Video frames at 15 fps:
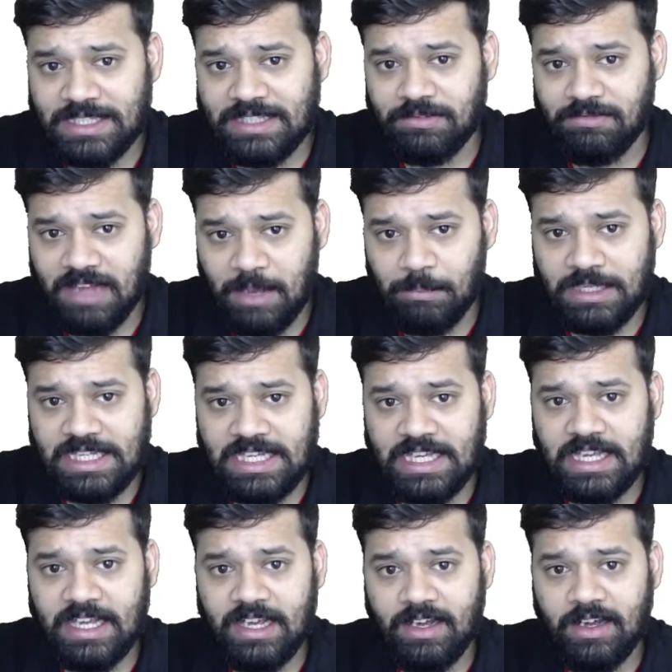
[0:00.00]
the family
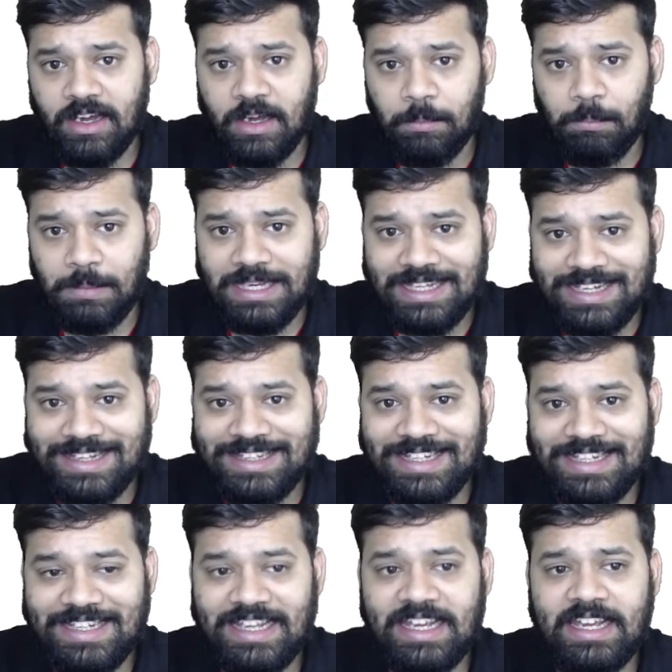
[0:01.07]

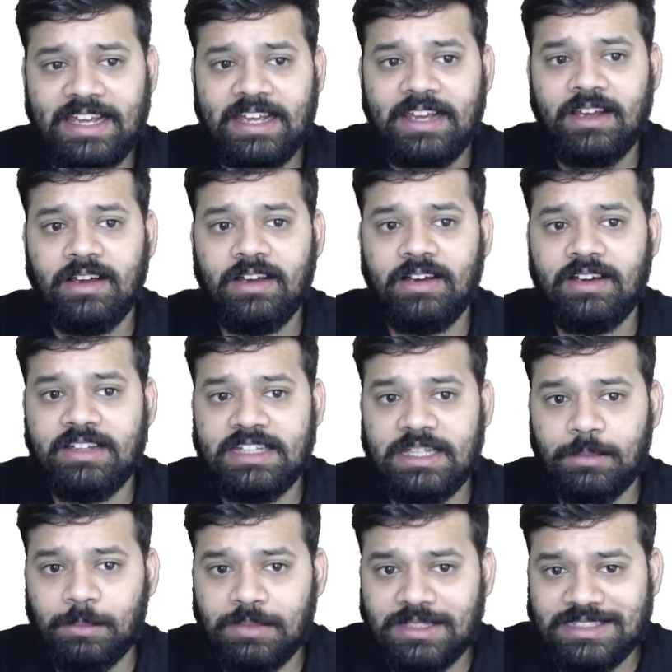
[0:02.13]
Pelicanidae. The
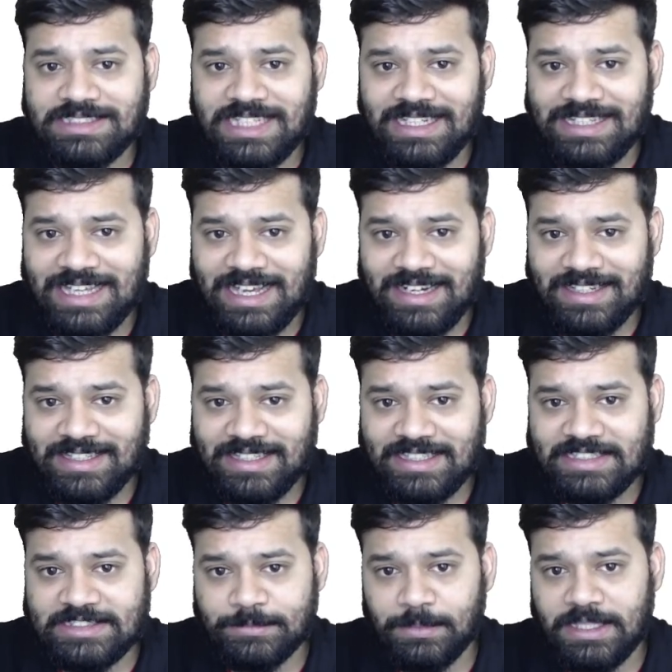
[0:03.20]
birds are
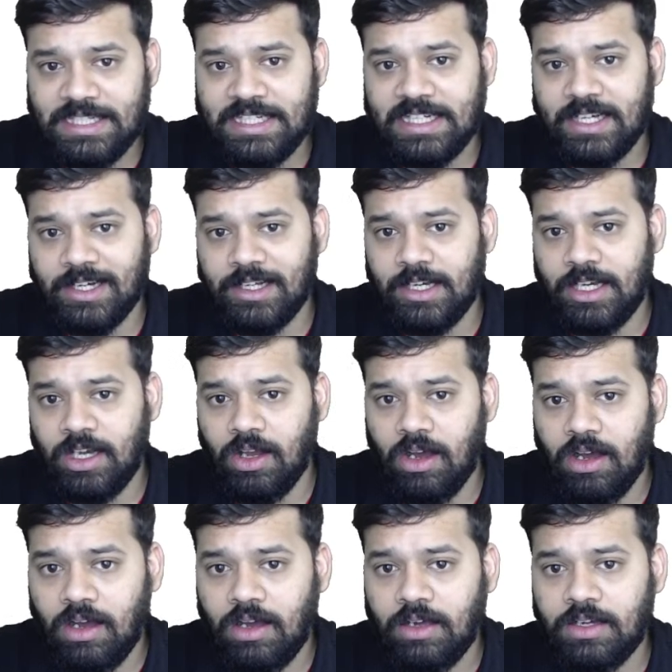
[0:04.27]
characterized by a
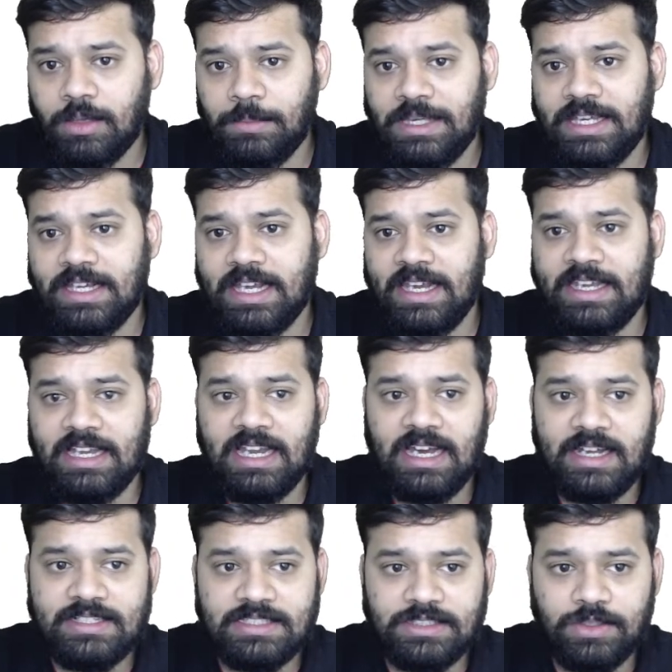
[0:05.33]
long beak and
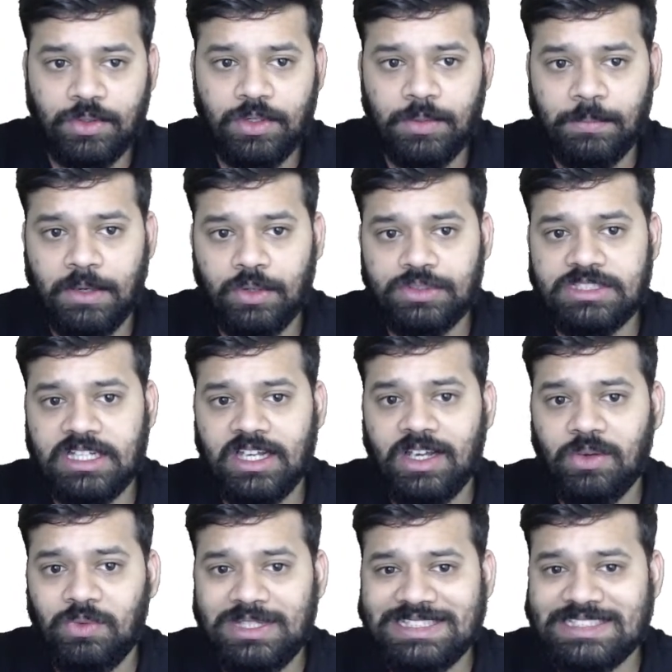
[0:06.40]
large throat pouch,
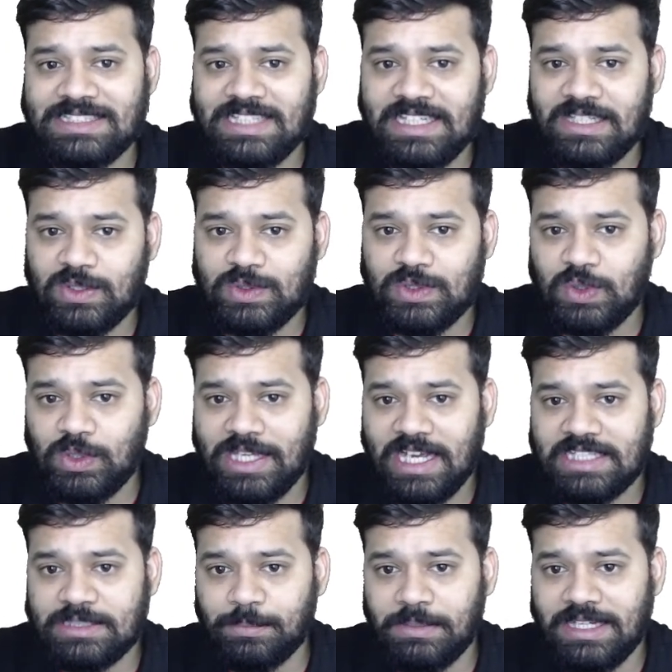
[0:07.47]
which they use to
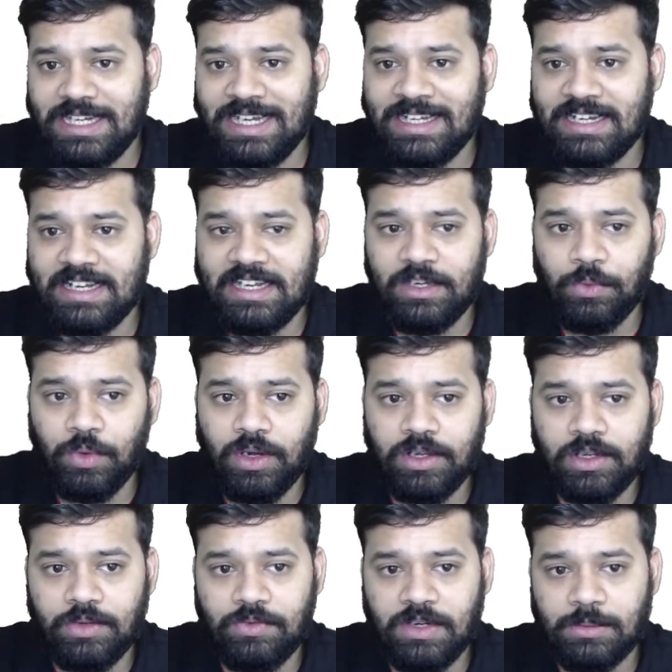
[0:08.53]
catch prey and drain
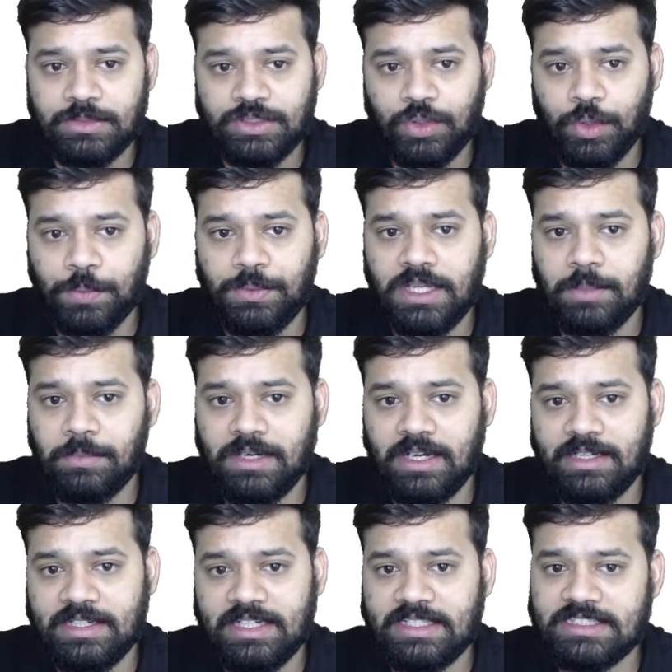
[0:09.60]
water from scooped up
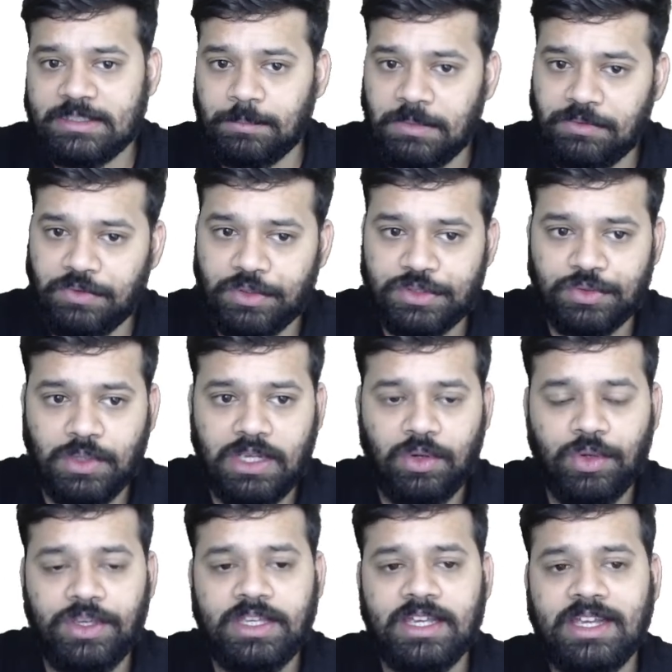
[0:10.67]
contents before
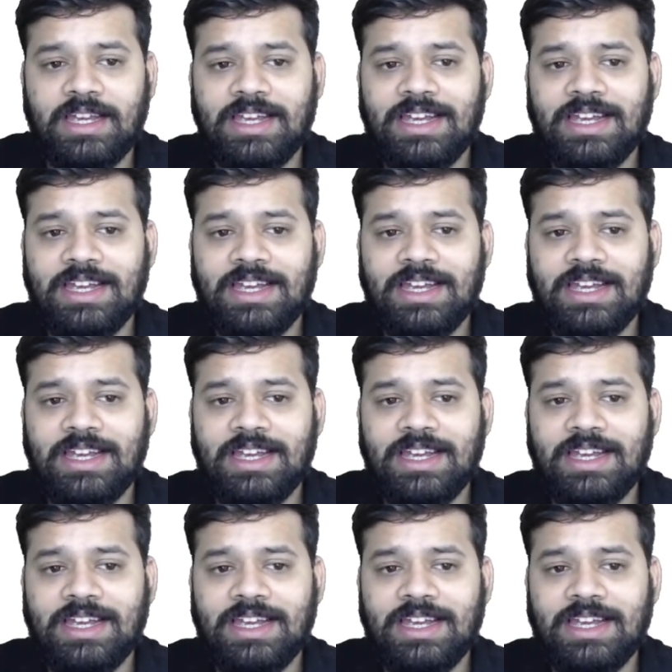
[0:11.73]
swallowing.